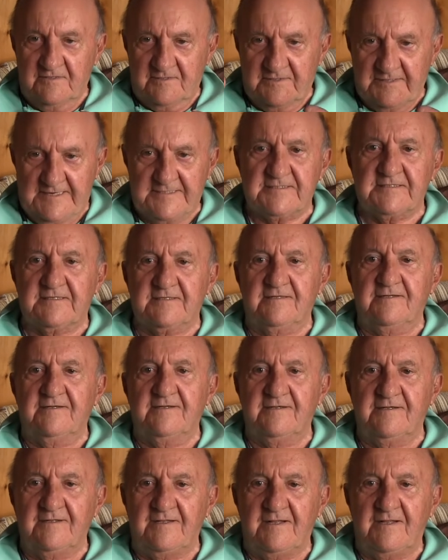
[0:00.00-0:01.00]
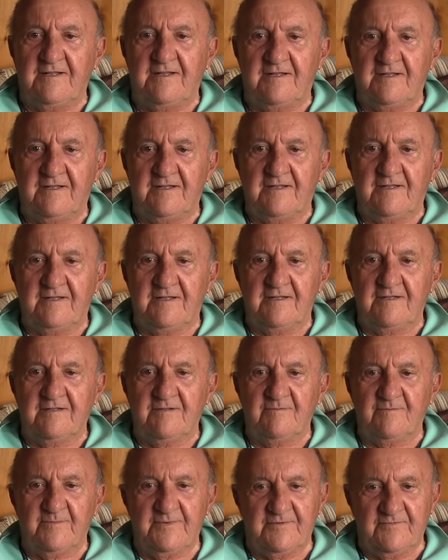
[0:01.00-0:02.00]
Tested.
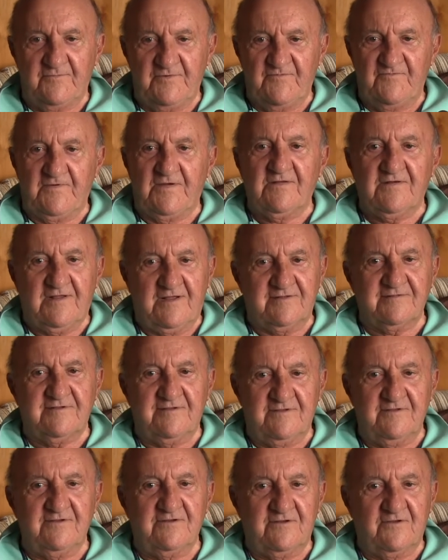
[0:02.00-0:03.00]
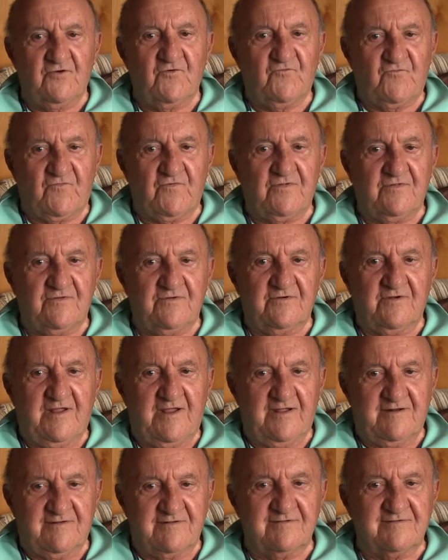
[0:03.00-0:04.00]
But we found out that you can go further than
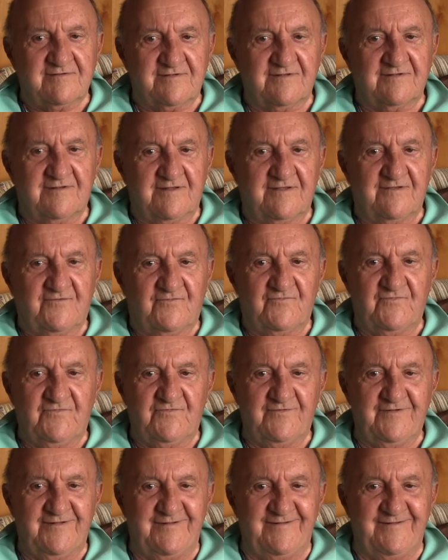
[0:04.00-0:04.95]
that and still live.